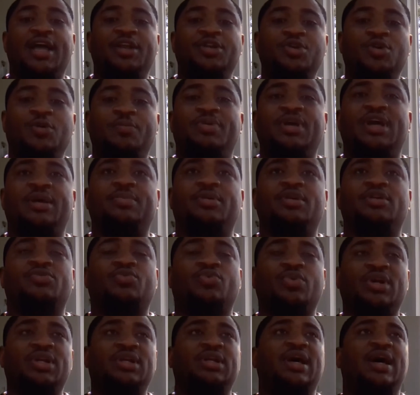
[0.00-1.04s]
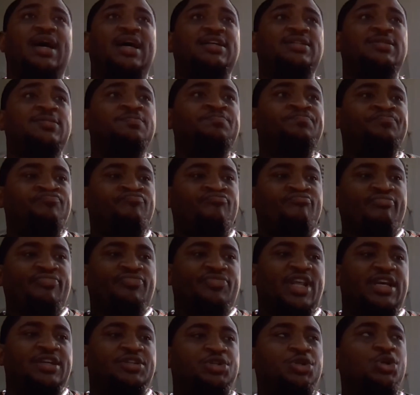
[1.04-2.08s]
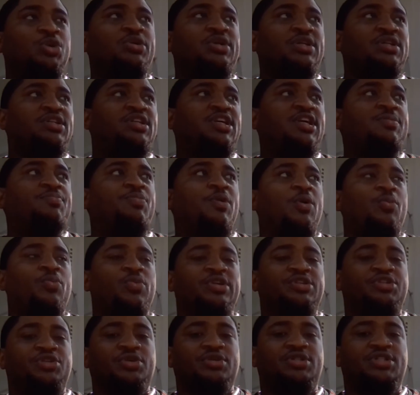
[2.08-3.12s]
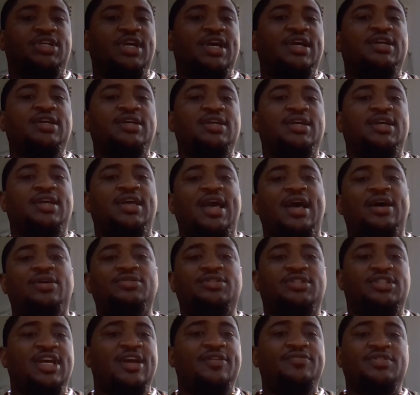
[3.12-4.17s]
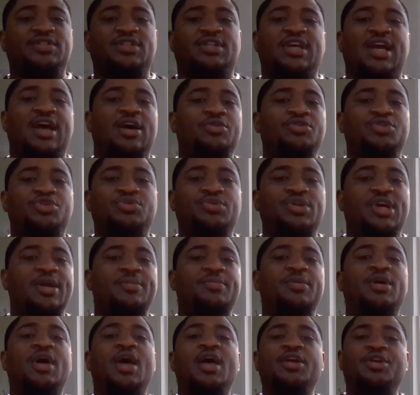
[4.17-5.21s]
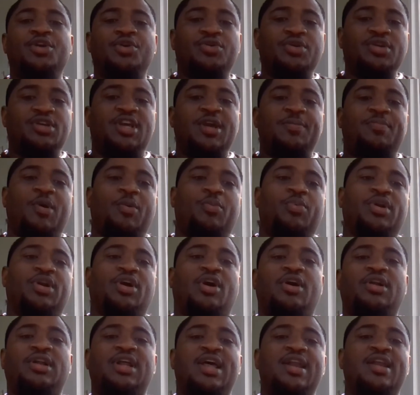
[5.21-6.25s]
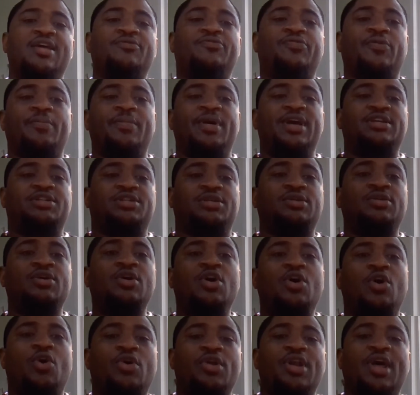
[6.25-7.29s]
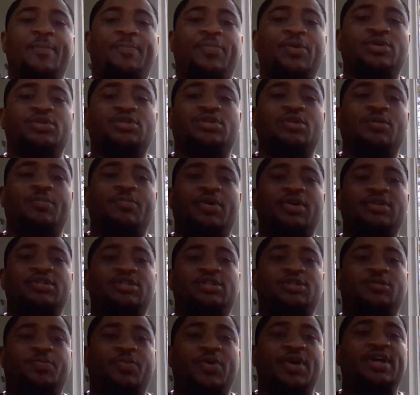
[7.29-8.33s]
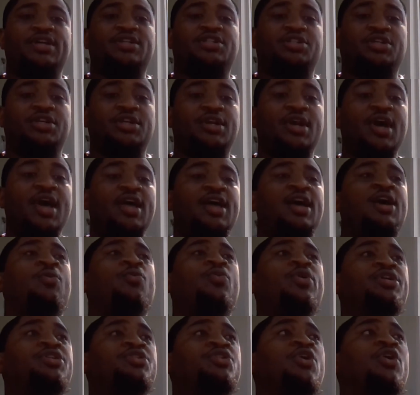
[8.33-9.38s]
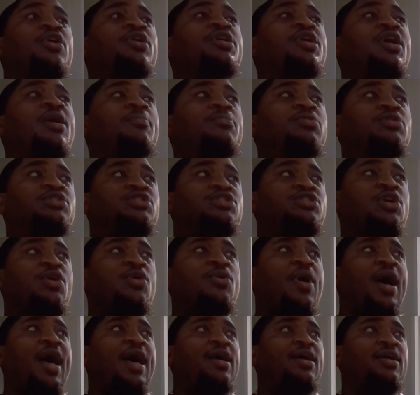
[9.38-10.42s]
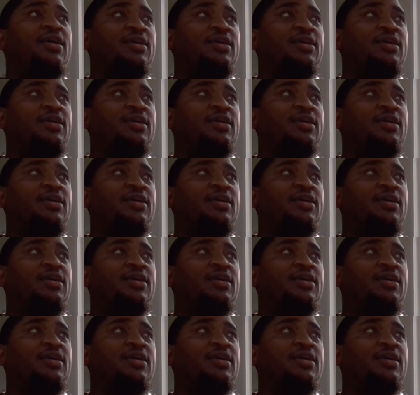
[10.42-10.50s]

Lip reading: and you'll be able to realize that you can keep up with your checking account, savings account, you name it. You can keep up with all that information on that personal budget spreadsheet. And when your numbers don't